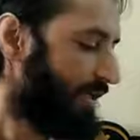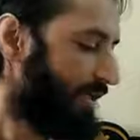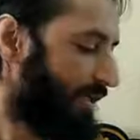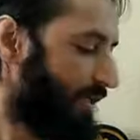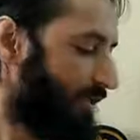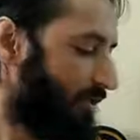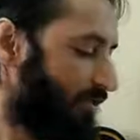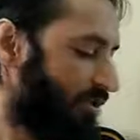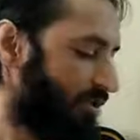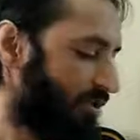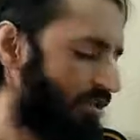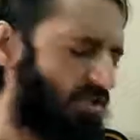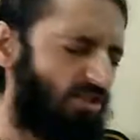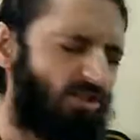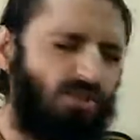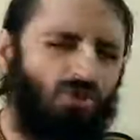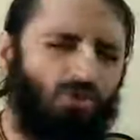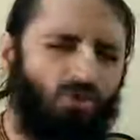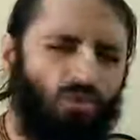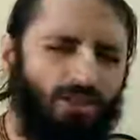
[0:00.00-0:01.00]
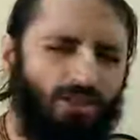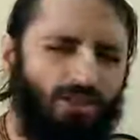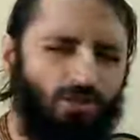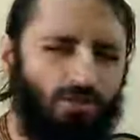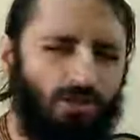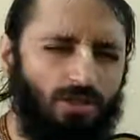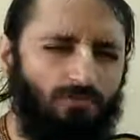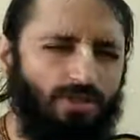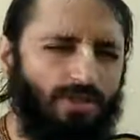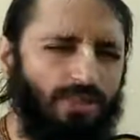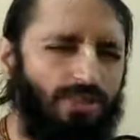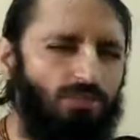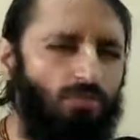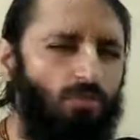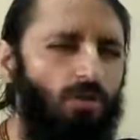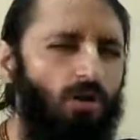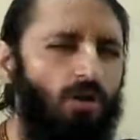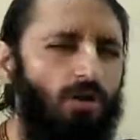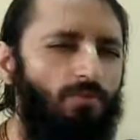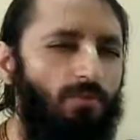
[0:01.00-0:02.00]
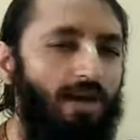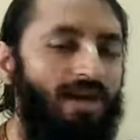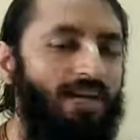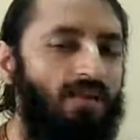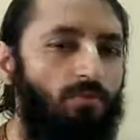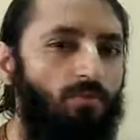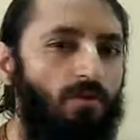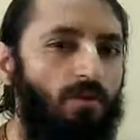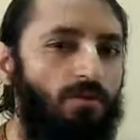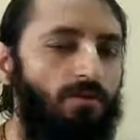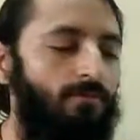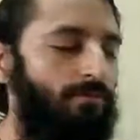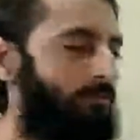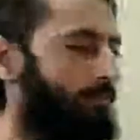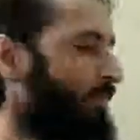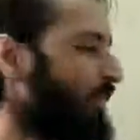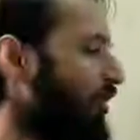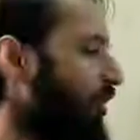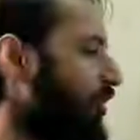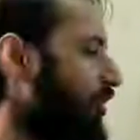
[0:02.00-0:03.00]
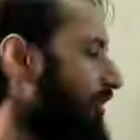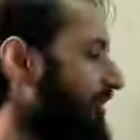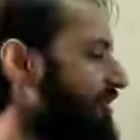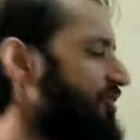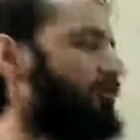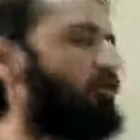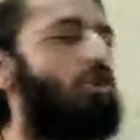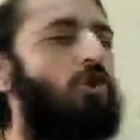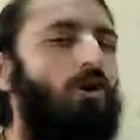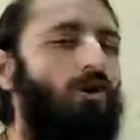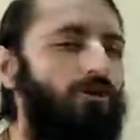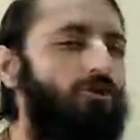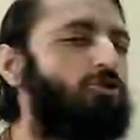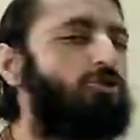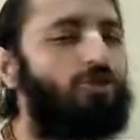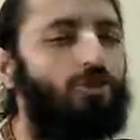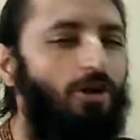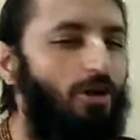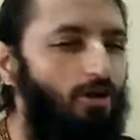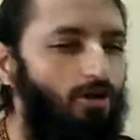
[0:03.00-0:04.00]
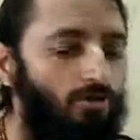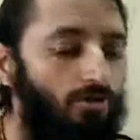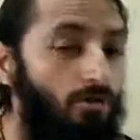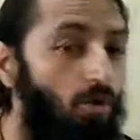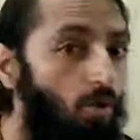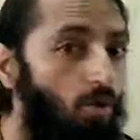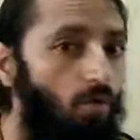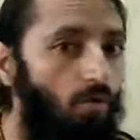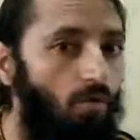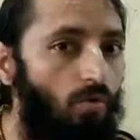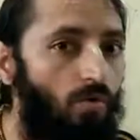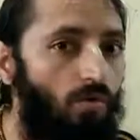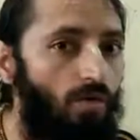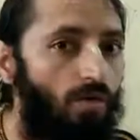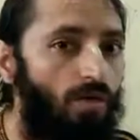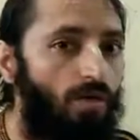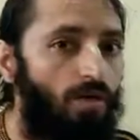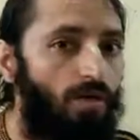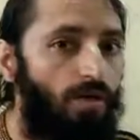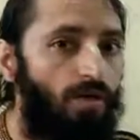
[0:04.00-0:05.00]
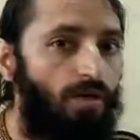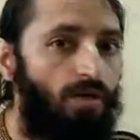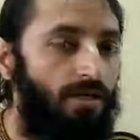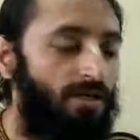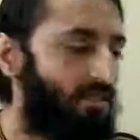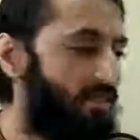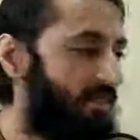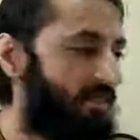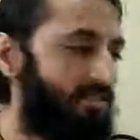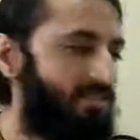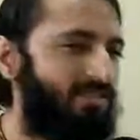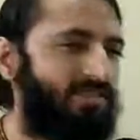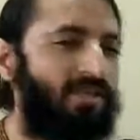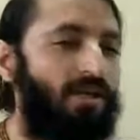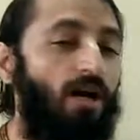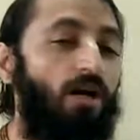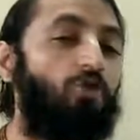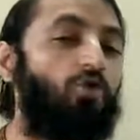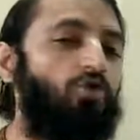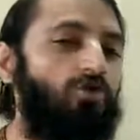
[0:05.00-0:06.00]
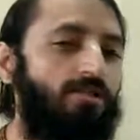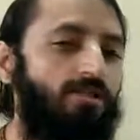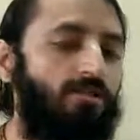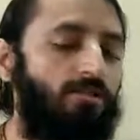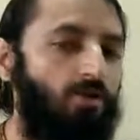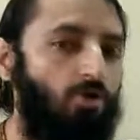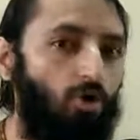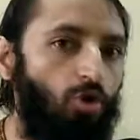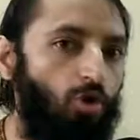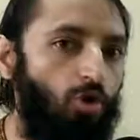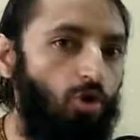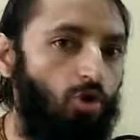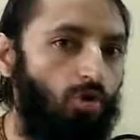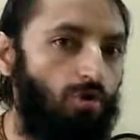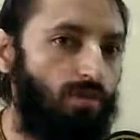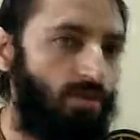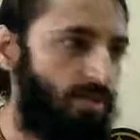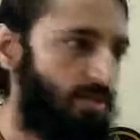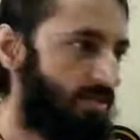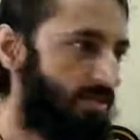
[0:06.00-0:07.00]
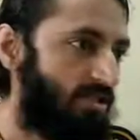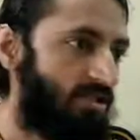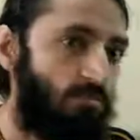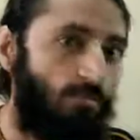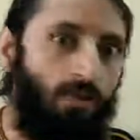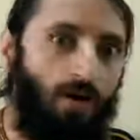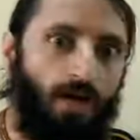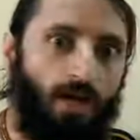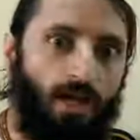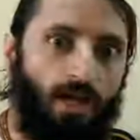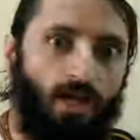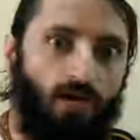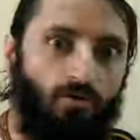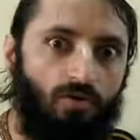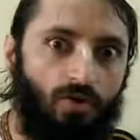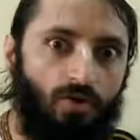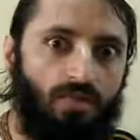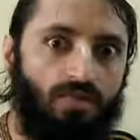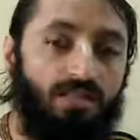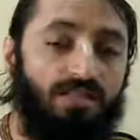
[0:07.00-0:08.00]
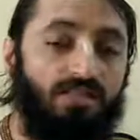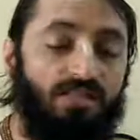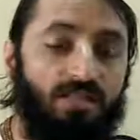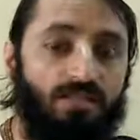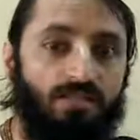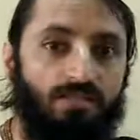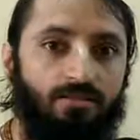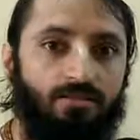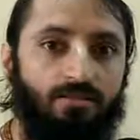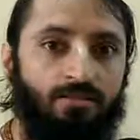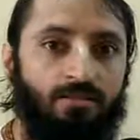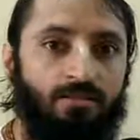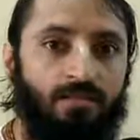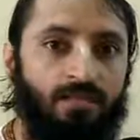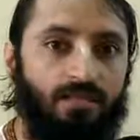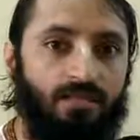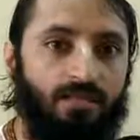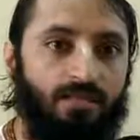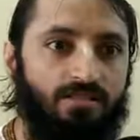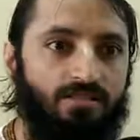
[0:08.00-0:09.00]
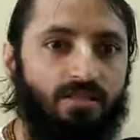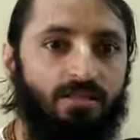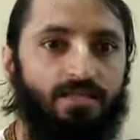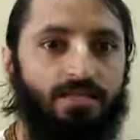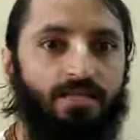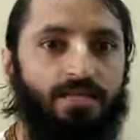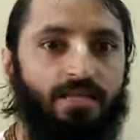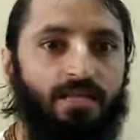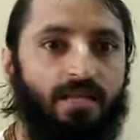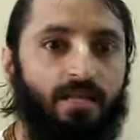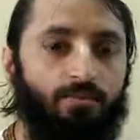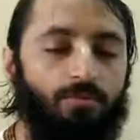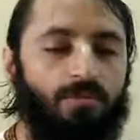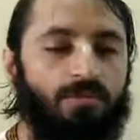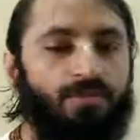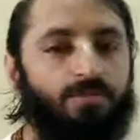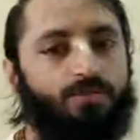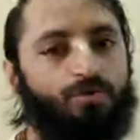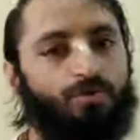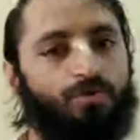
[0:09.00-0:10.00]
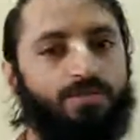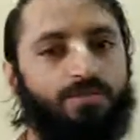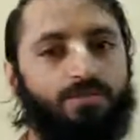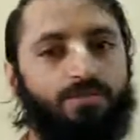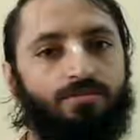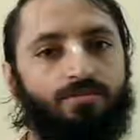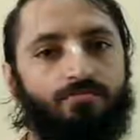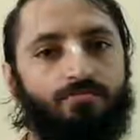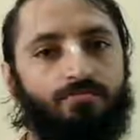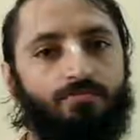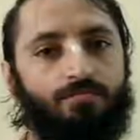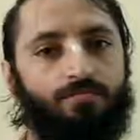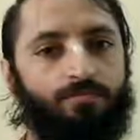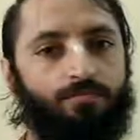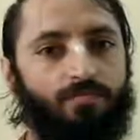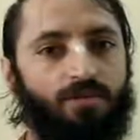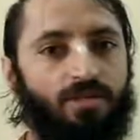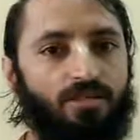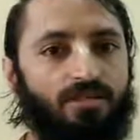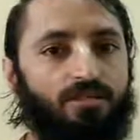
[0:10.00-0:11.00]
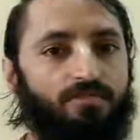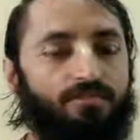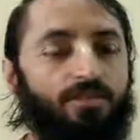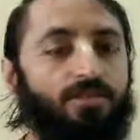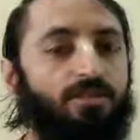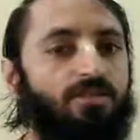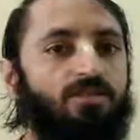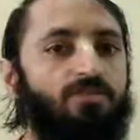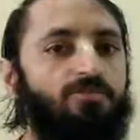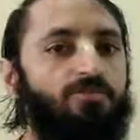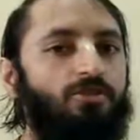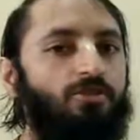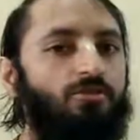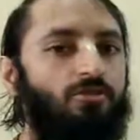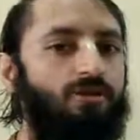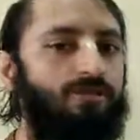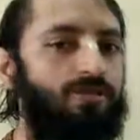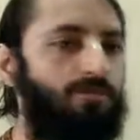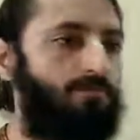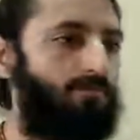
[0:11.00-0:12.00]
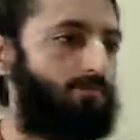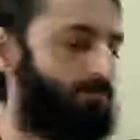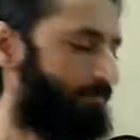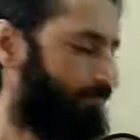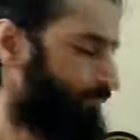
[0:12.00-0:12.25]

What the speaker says: Krishna doesn't only use a very small, mild word. Oh, it's wrong. You should not do. No. He doesn't say anuchita. No. He says bhayavaha. It is a terrible situation. It is a fearsome situation.